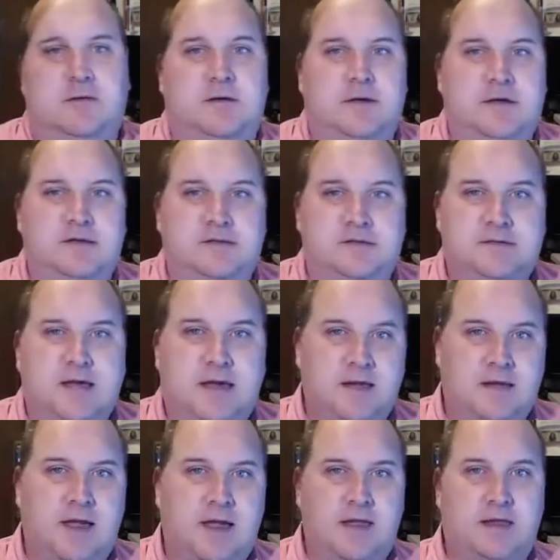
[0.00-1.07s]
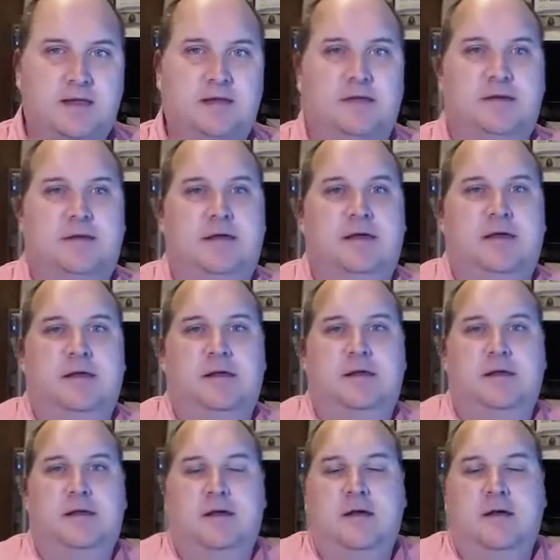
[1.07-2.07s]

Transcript: is dedicated, and